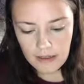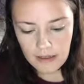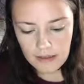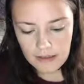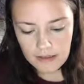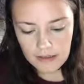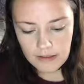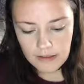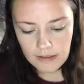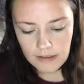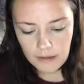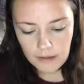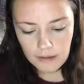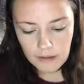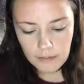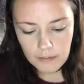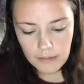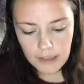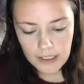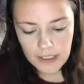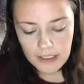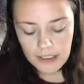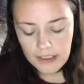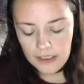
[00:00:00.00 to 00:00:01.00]
And then Oh
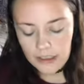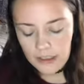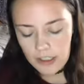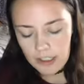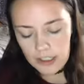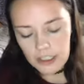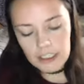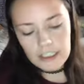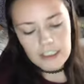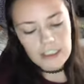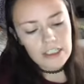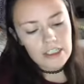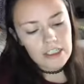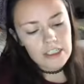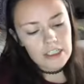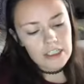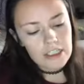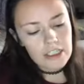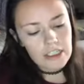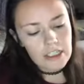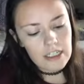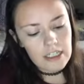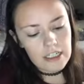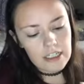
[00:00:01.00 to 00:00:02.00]
My
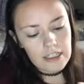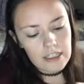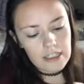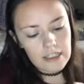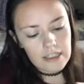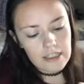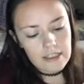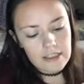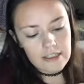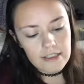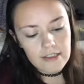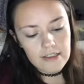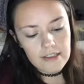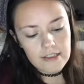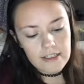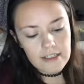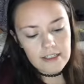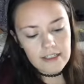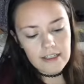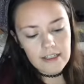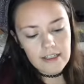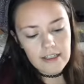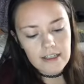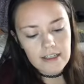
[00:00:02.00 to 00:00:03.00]
Garnish, I think that's how you
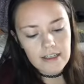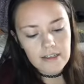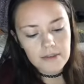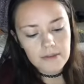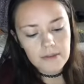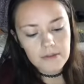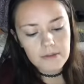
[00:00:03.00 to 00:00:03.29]
say that.